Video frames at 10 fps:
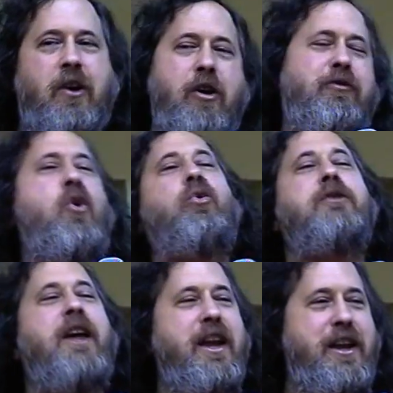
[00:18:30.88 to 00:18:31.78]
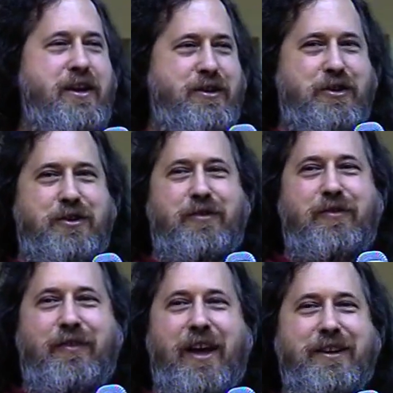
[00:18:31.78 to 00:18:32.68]
Of old age,
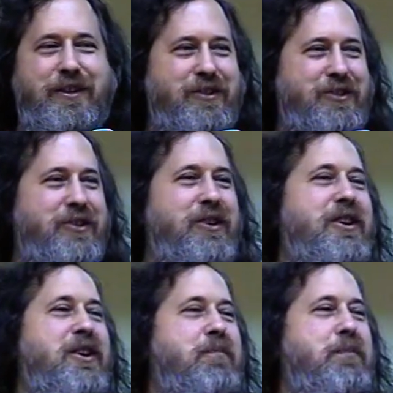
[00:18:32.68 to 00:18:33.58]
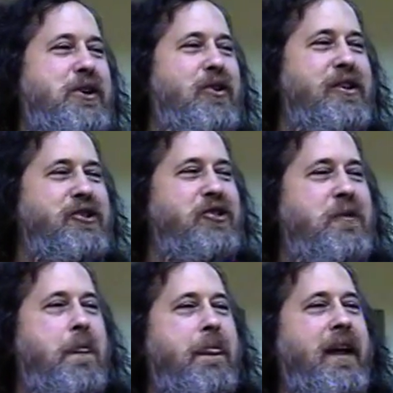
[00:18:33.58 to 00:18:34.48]
that is.
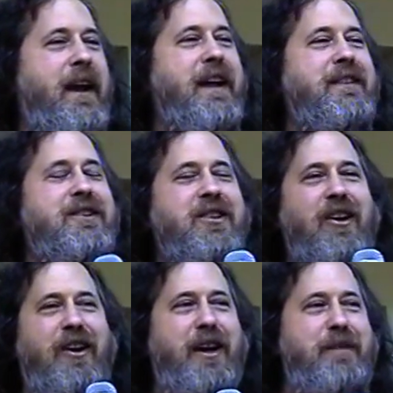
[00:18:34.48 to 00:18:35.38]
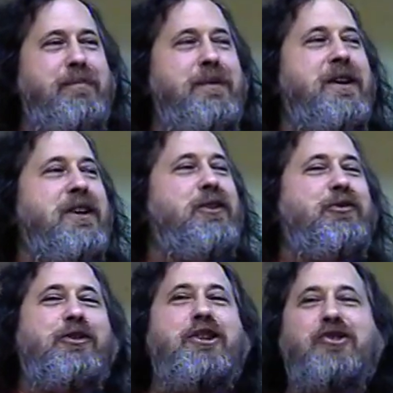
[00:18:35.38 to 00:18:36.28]
Because at the time, the
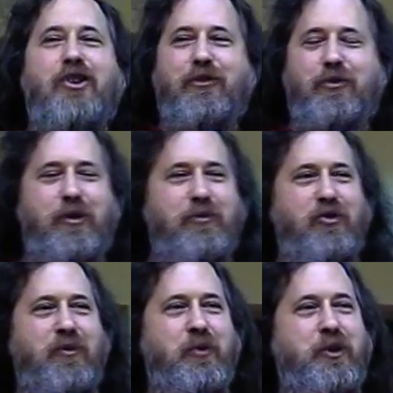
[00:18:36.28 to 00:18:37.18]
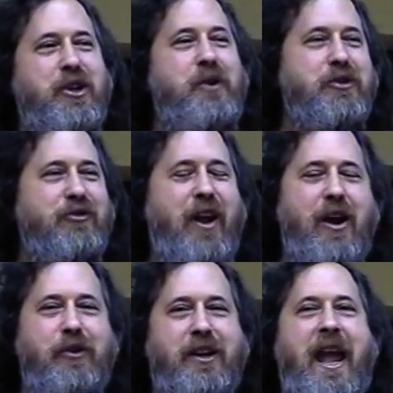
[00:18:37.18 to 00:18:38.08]
free software movement, which I was
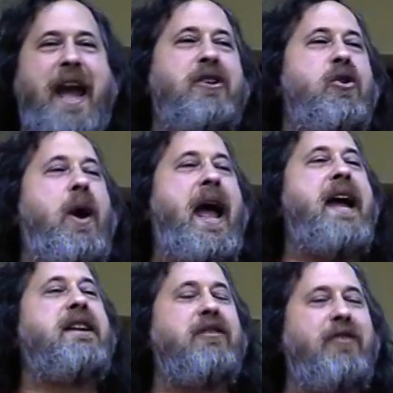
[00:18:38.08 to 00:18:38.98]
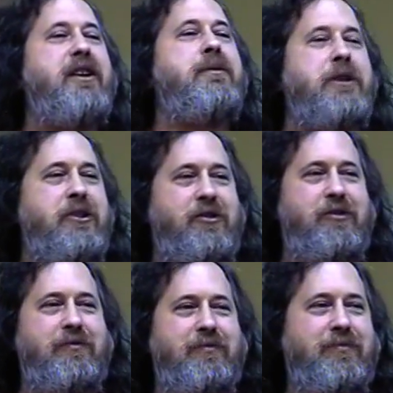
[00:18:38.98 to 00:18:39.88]
founding, had no active enemies.